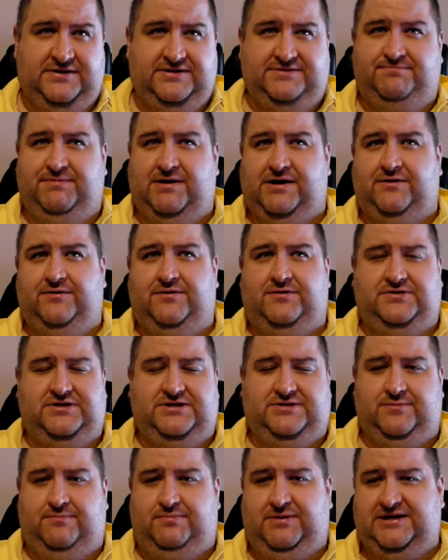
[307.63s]
bugger it, I'll just
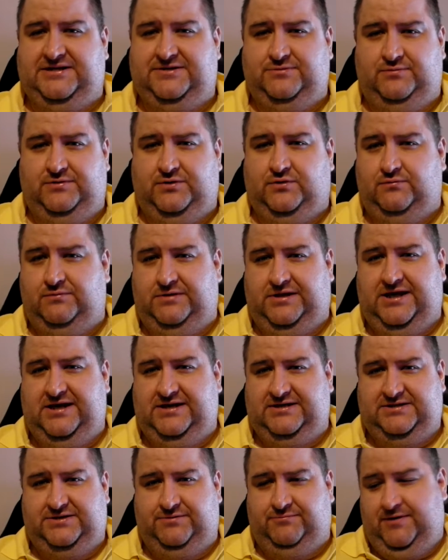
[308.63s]
replace it with all the
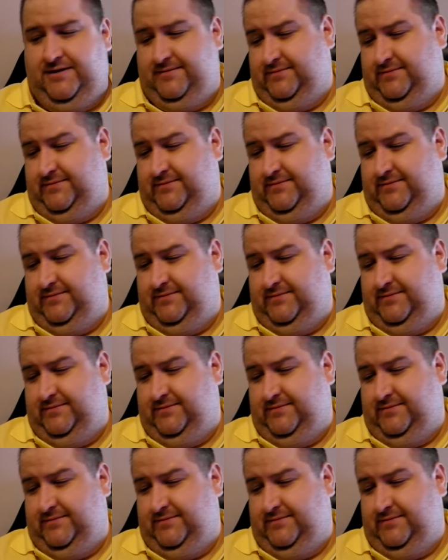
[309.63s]
Kingston RAM and